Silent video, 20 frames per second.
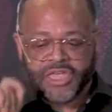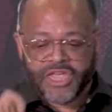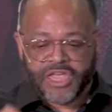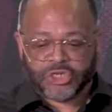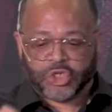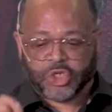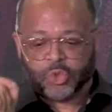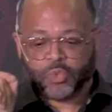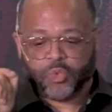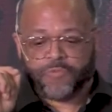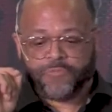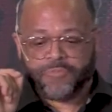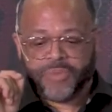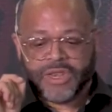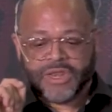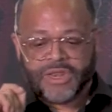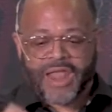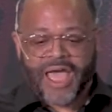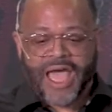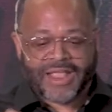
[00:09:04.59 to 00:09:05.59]
an issue with
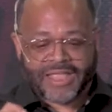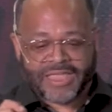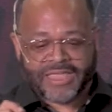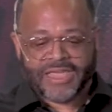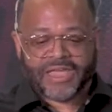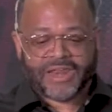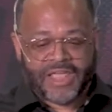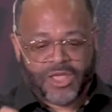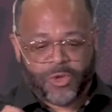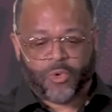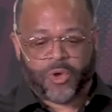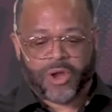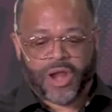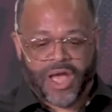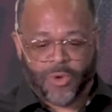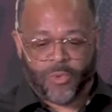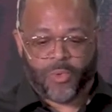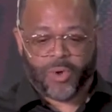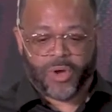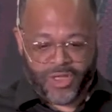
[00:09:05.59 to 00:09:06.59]
me not getting
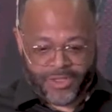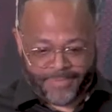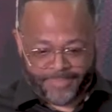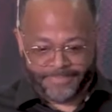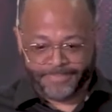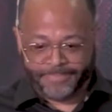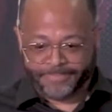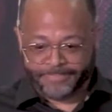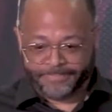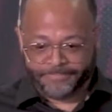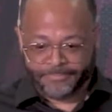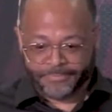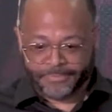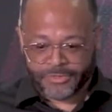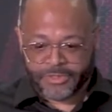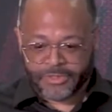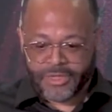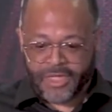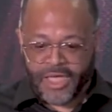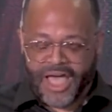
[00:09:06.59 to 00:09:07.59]
what I want.
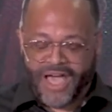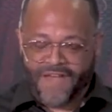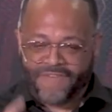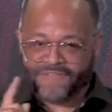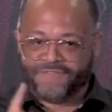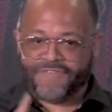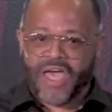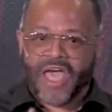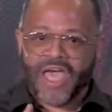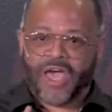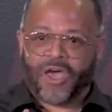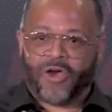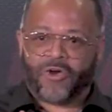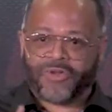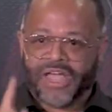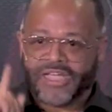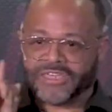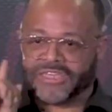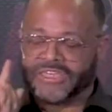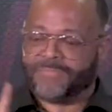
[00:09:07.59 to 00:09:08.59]
Yeah. I
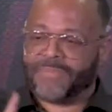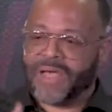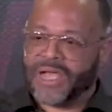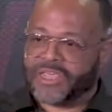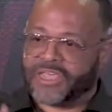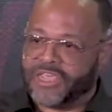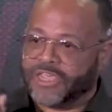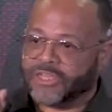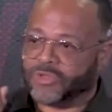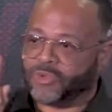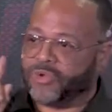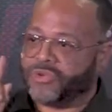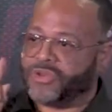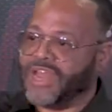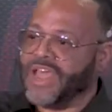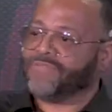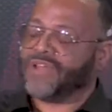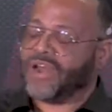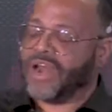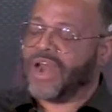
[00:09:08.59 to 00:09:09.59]
vowed. I said, my kids will
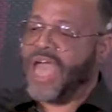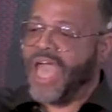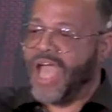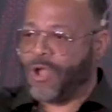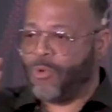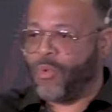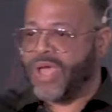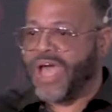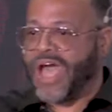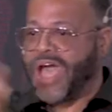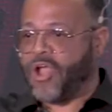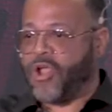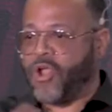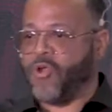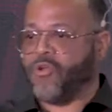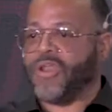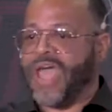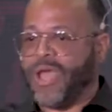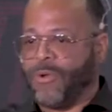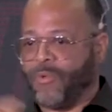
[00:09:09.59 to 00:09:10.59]
never lack where I
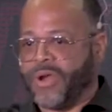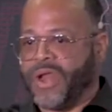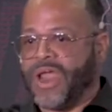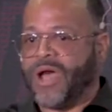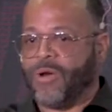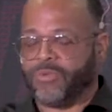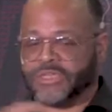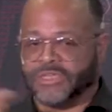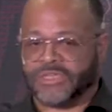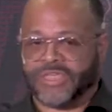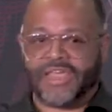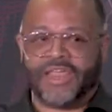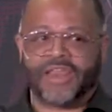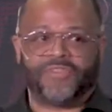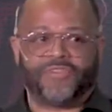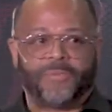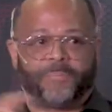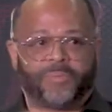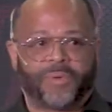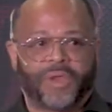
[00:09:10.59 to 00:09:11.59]
heard at when I was
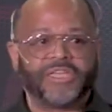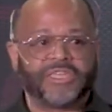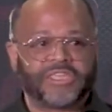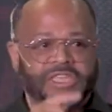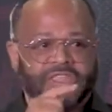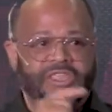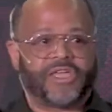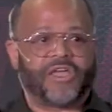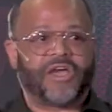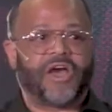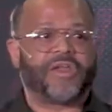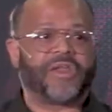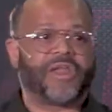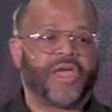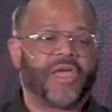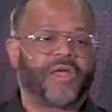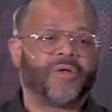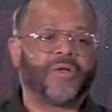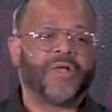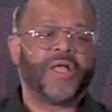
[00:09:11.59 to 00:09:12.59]
in the place that they are
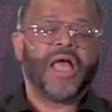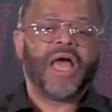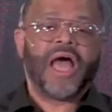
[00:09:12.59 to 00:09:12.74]
now.